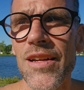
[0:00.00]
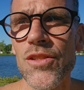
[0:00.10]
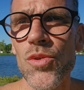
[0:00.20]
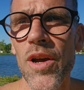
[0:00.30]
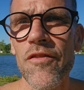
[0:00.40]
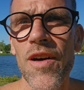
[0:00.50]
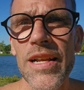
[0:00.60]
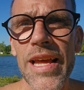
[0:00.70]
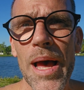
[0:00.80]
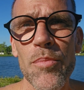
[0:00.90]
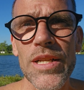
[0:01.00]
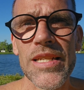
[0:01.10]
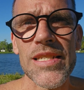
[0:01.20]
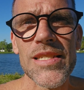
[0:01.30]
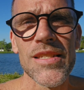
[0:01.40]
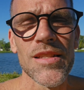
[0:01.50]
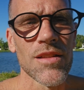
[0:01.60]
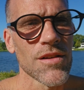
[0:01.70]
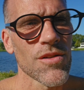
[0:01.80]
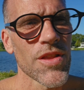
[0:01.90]
Do I find happiness in the
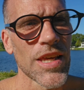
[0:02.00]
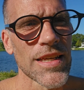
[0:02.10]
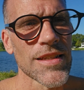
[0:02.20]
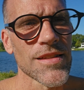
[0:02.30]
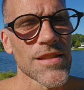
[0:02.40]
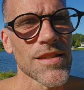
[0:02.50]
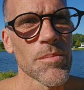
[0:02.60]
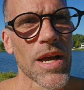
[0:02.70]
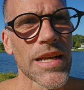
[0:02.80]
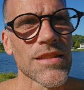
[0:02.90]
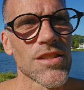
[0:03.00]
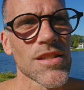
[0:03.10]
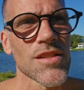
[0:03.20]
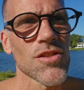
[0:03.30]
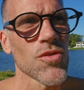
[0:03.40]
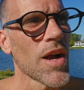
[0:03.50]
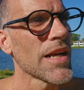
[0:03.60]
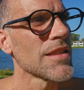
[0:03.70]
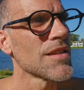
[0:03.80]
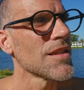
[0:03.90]
little things? Am I just
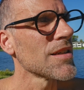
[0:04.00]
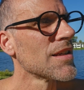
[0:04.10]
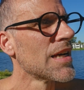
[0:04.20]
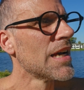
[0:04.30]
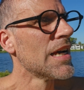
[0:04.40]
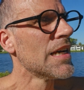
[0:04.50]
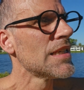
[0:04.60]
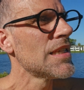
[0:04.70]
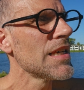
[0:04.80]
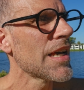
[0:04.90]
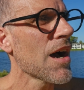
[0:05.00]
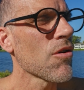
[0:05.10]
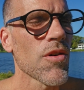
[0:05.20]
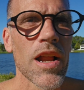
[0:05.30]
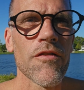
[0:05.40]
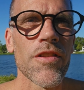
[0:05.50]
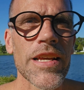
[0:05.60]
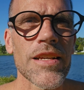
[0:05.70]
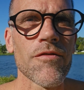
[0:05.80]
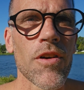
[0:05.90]
trying to seek out
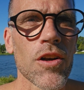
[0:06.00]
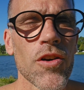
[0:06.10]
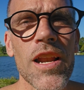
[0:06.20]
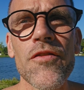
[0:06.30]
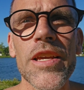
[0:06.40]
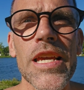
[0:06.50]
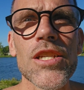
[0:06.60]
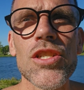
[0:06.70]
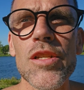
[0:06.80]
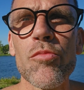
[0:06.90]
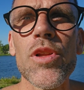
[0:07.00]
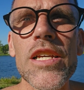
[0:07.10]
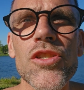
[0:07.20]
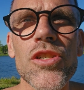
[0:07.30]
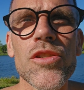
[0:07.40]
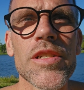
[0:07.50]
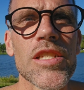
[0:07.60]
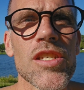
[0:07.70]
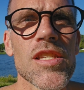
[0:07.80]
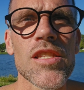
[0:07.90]
gratification and pleasure
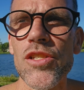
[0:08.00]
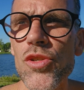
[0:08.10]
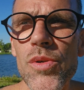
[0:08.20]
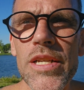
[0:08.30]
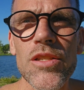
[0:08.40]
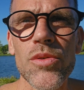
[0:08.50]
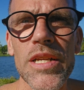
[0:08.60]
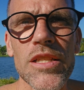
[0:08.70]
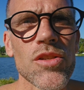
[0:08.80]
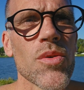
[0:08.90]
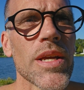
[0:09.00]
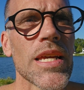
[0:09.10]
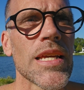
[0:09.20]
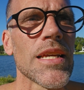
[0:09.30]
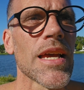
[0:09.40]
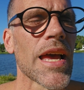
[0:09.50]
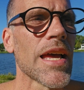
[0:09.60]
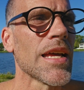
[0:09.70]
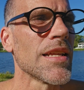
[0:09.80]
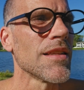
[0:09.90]
in just the doing,
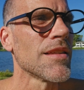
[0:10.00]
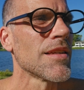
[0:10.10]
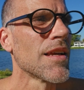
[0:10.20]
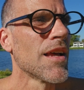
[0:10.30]
and